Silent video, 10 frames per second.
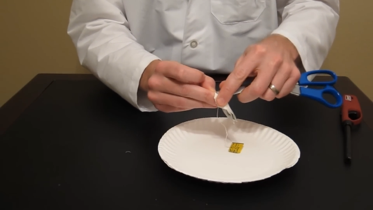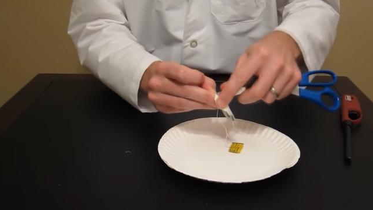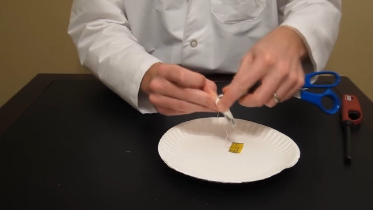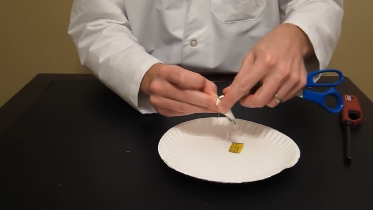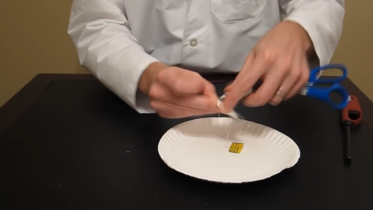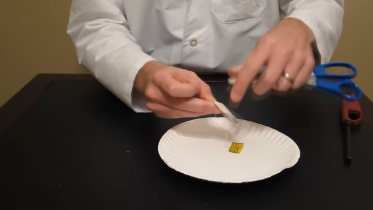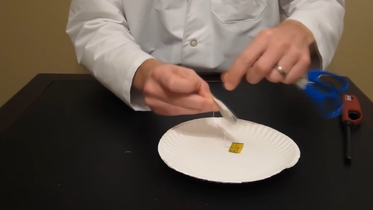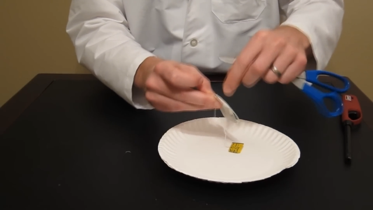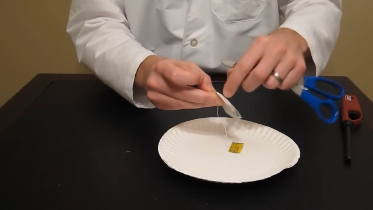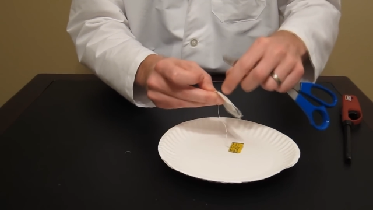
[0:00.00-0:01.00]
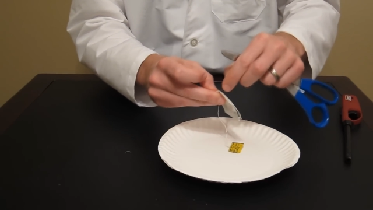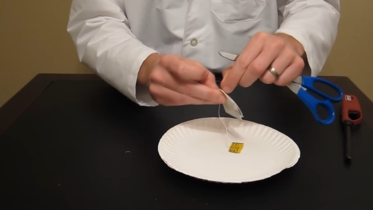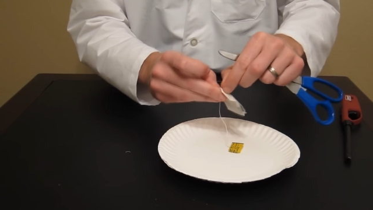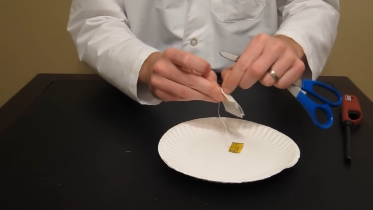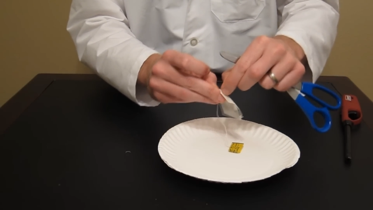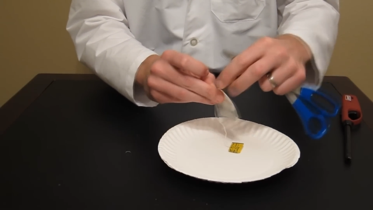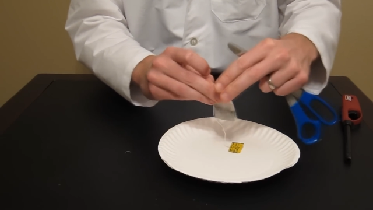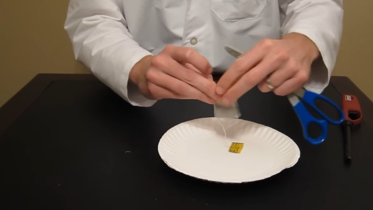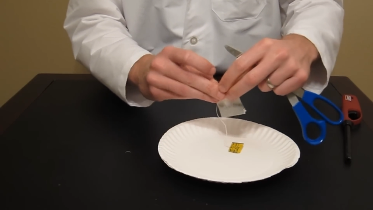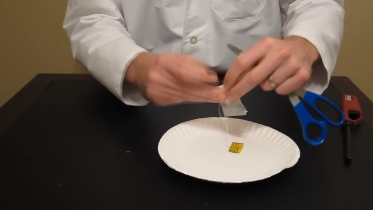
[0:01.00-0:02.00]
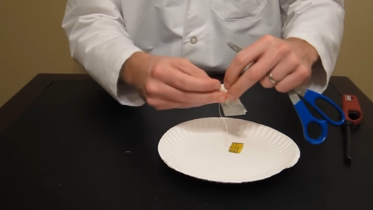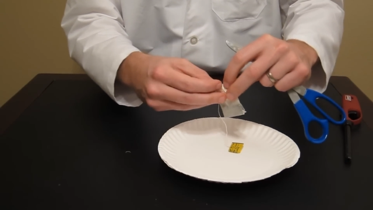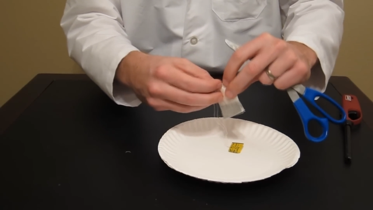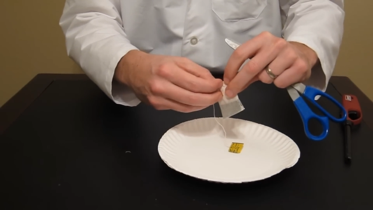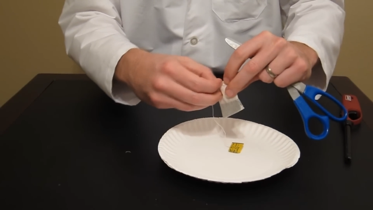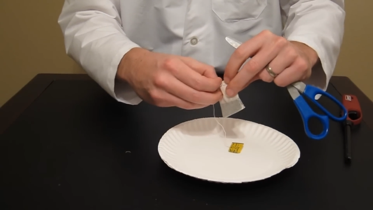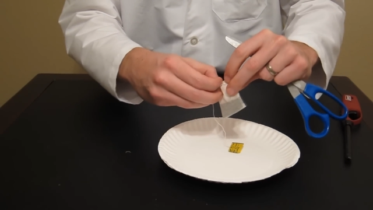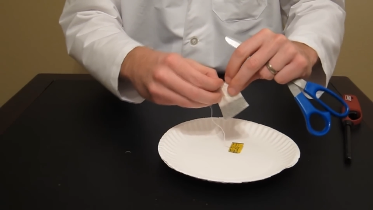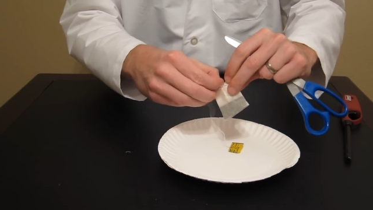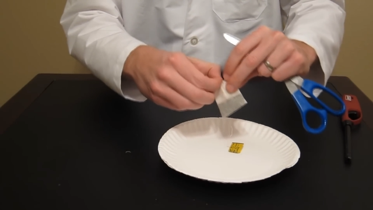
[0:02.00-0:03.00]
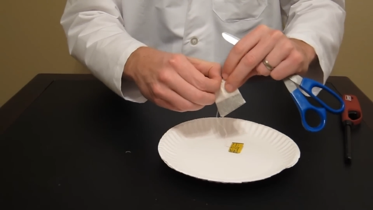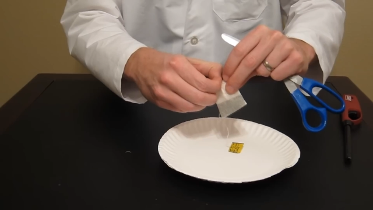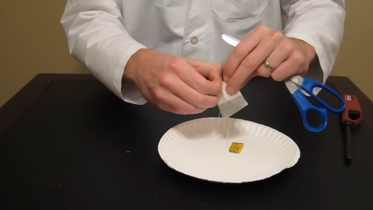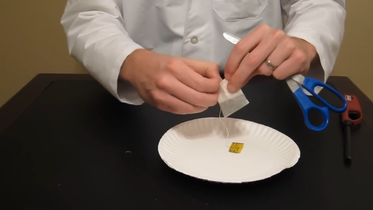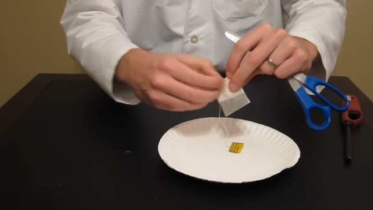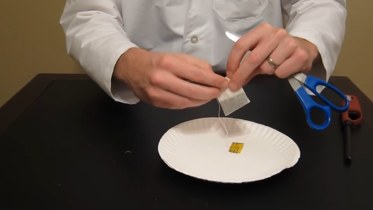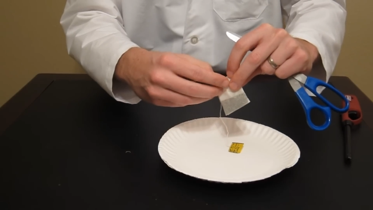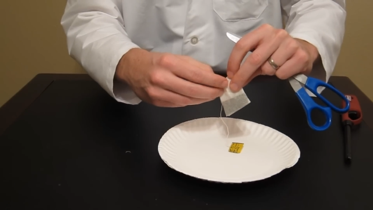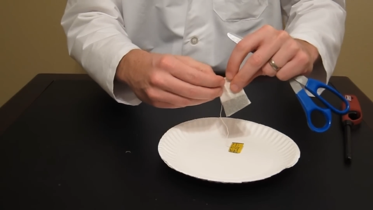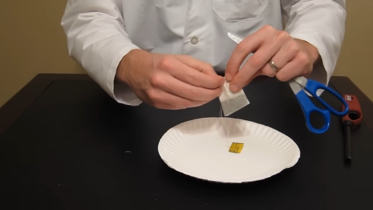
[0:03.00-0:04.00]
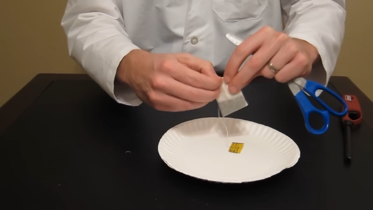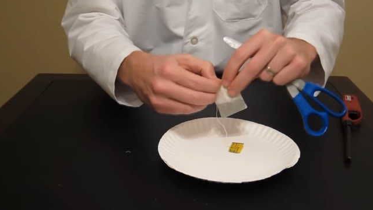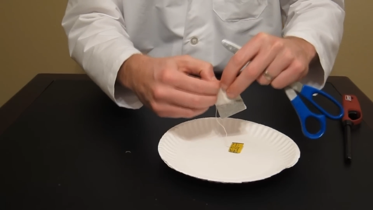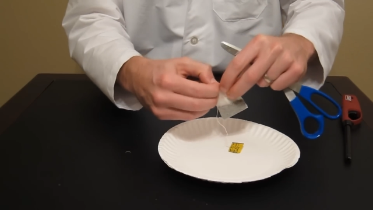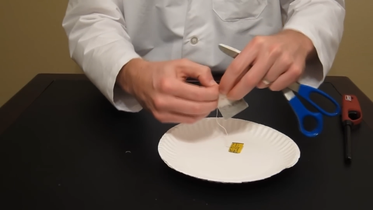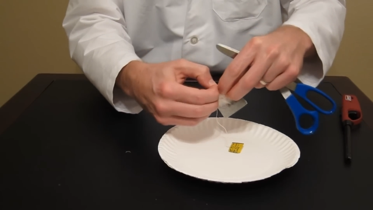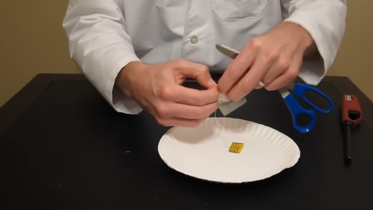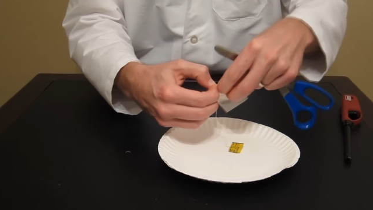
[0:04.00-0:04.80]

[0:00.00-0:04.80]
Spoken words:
[unreadable: no face in view]